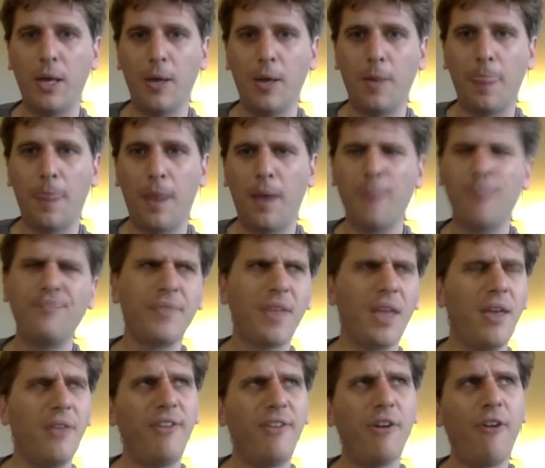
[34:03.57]
Um,
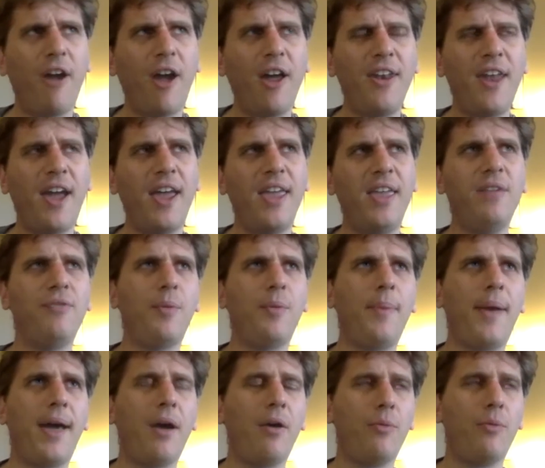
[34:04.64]
they're not naive
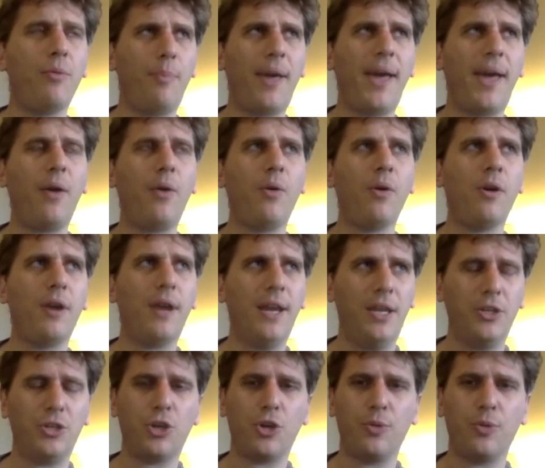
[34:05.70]
about power
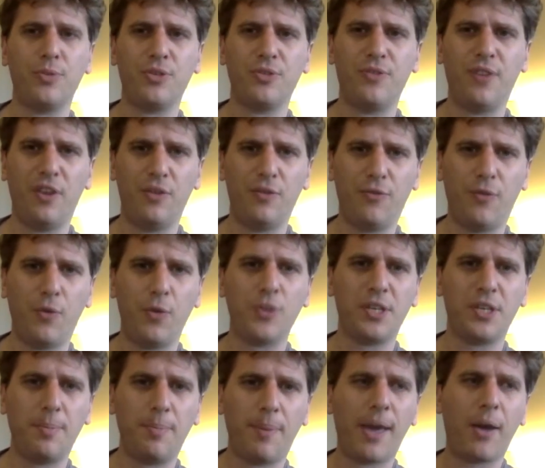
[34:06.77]
in terms of
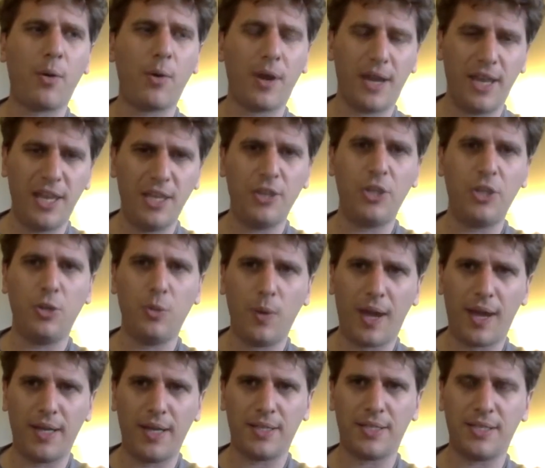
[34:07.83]
enforcing power in the
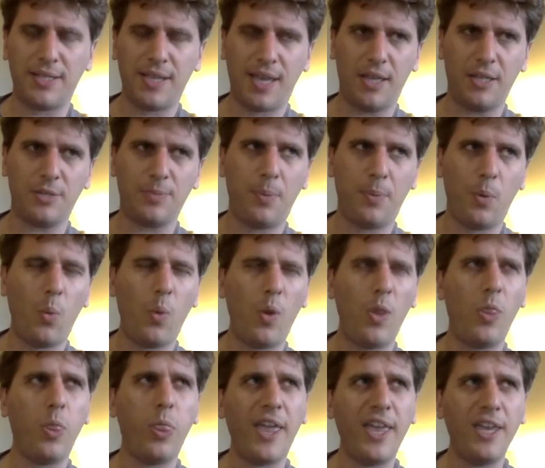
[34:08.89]
United States, but what
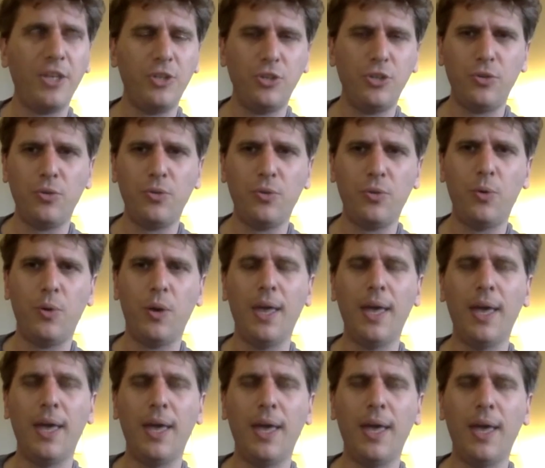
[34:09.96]
they do
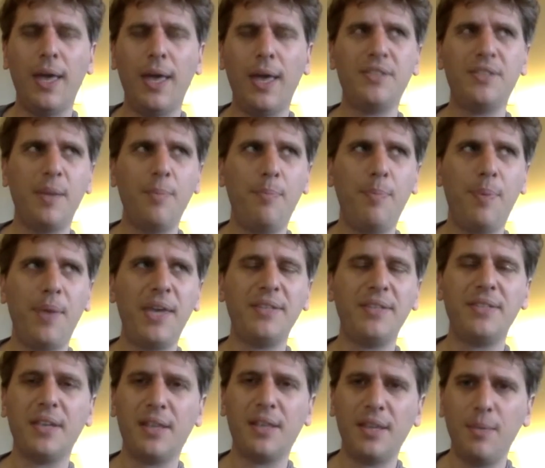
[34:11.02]
is they
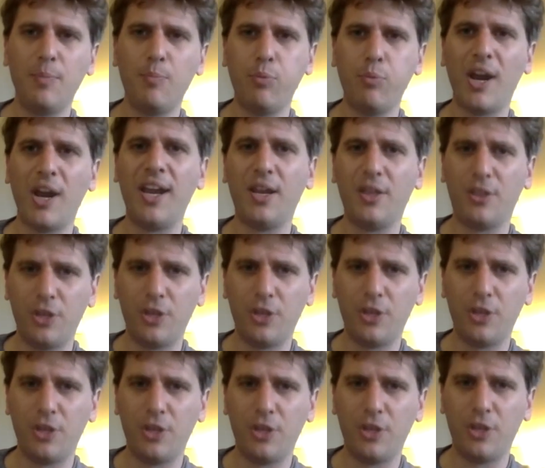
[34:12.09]
basically break the
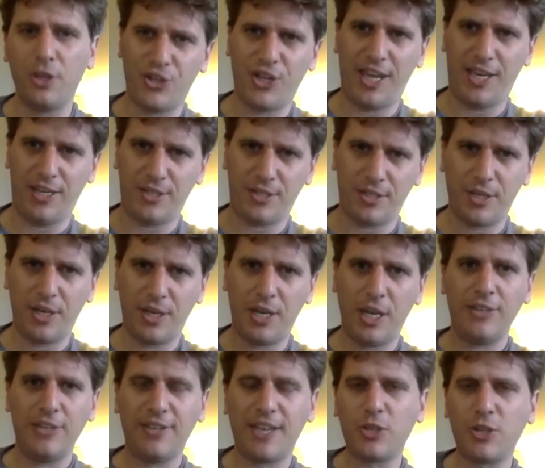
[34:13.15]
U S state.
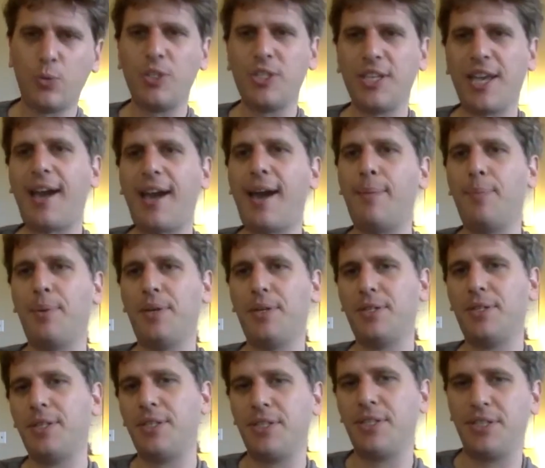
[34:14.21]
That's what's happened,
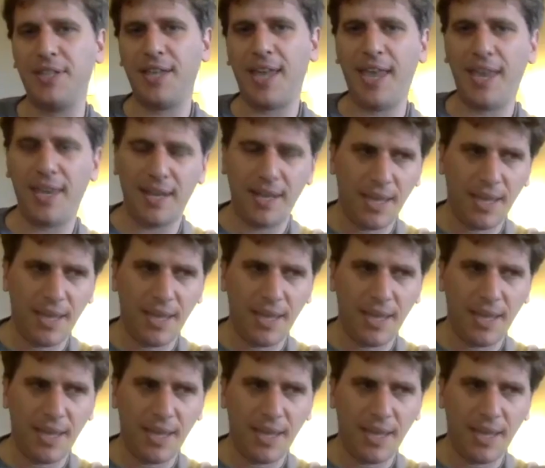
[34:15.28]
is the state,